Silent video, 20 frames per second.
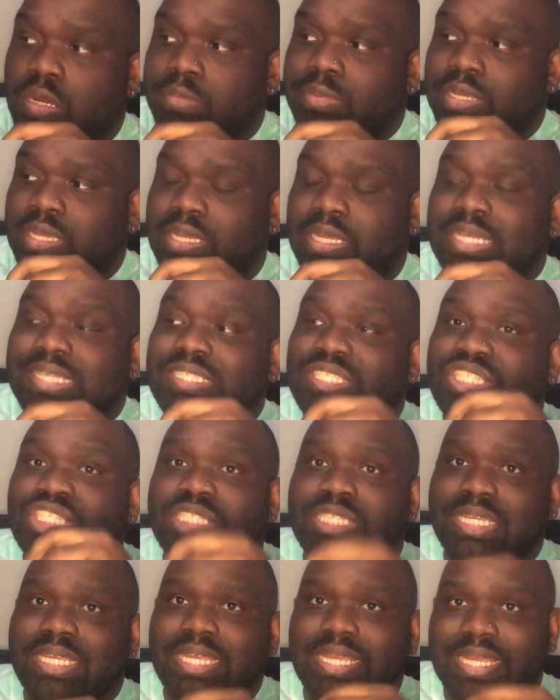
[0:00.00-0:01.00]
because
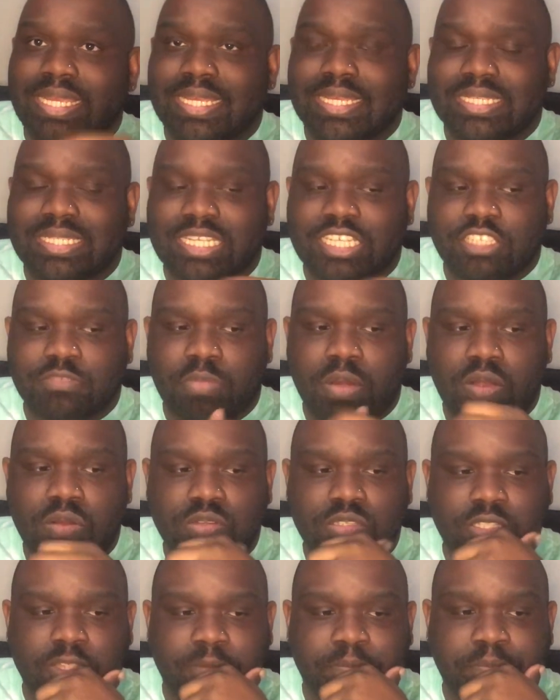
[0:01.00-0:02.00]
she is his
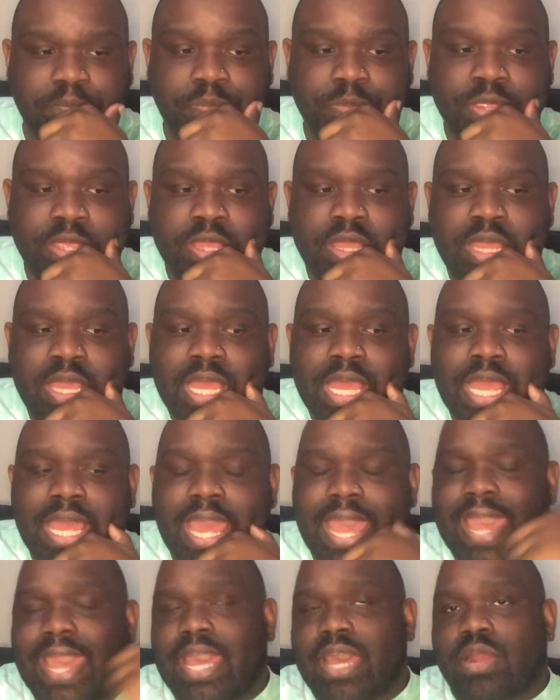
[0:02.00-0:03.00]
person.
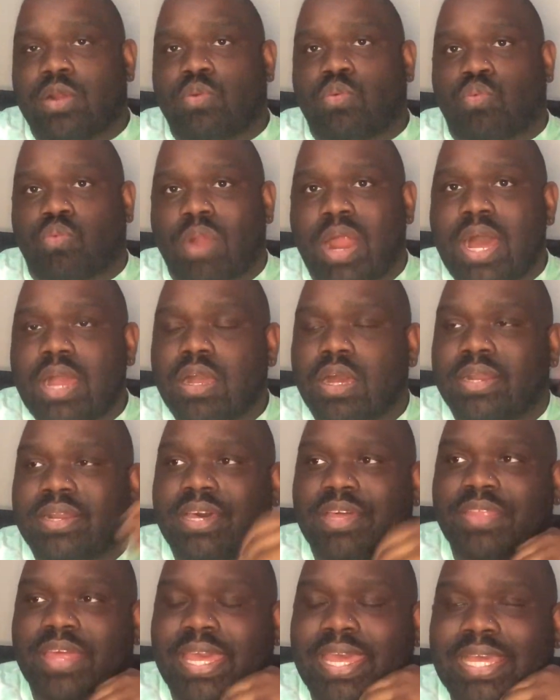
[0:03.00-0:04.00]
And Rock, on the
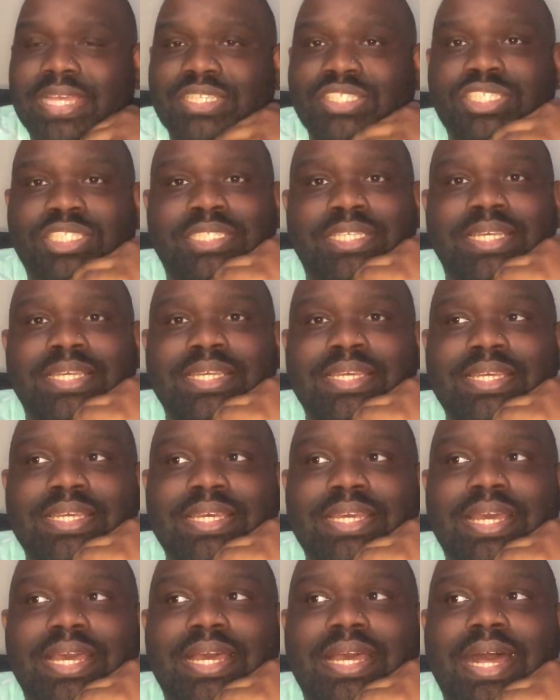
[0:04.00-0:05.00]
other hand, she
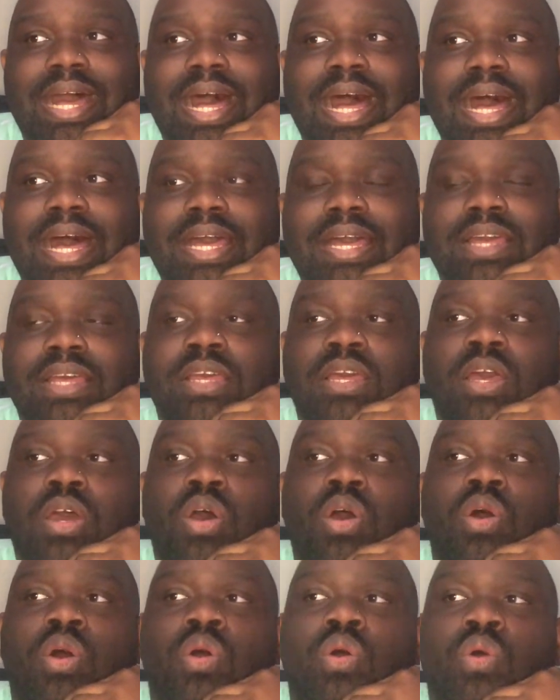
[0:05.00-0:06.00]
uh,
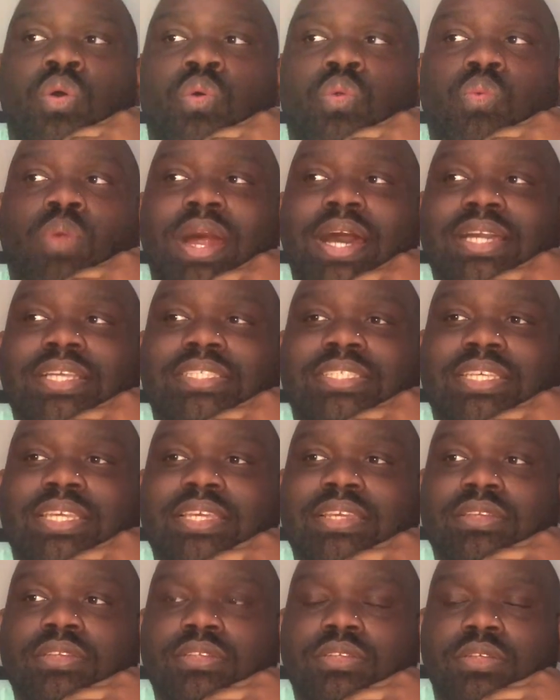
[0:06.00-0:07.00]
Rock's
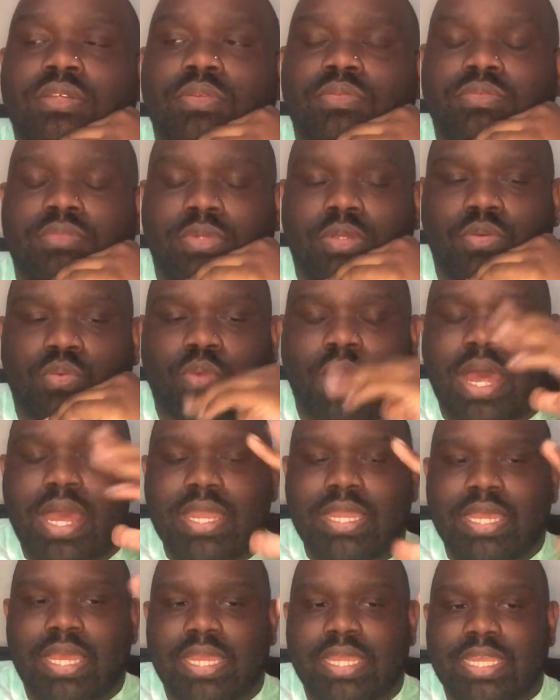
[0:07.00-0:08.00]

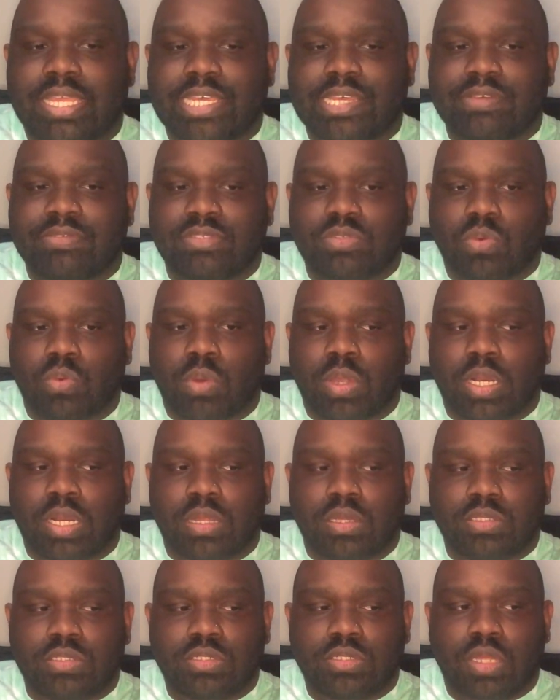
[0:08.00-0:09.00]
Rock gives one of
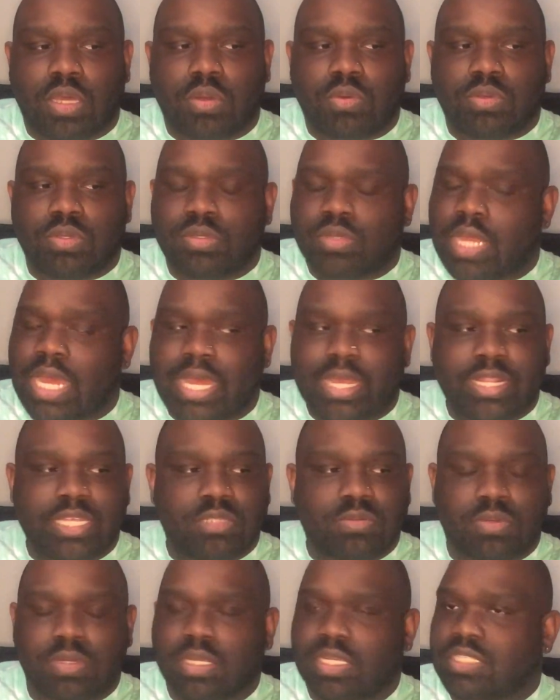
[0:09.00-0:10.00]
those, you know, you know how it
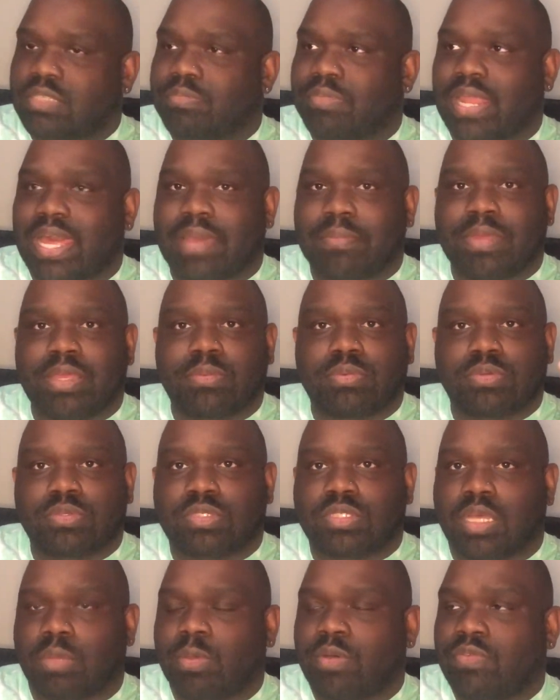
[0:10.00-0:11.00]
is with us black people.
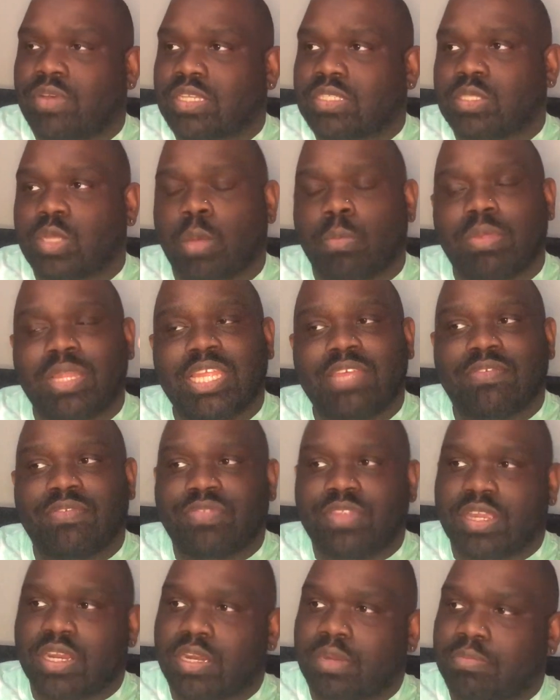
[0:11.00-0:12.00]
Some of us don't believe in
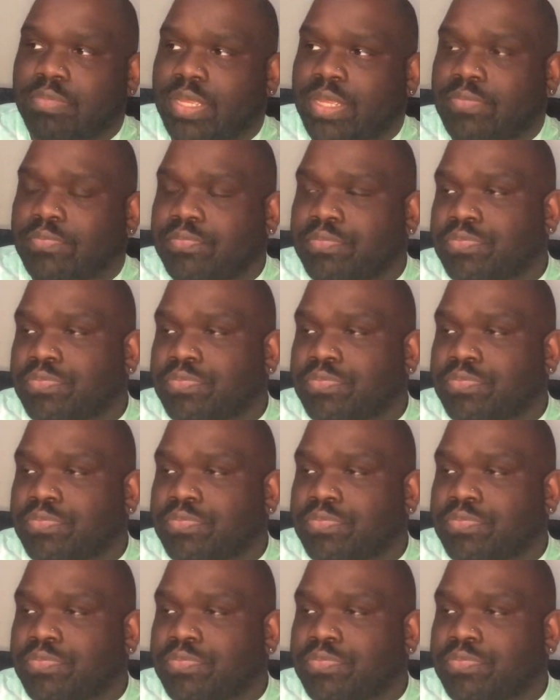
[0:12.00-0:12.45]
therapy